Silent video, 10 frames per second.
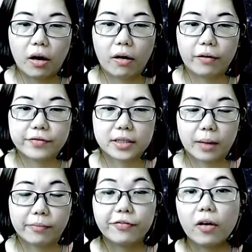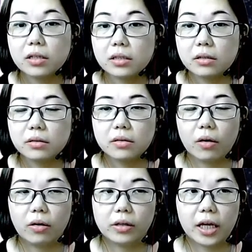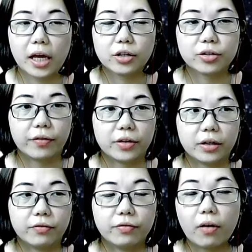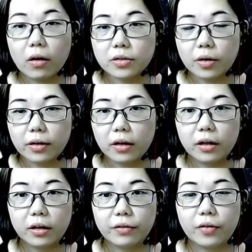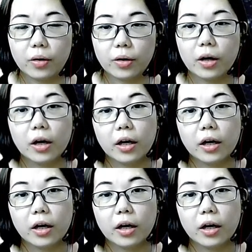of some fossils or the age of the rocks on Earth, or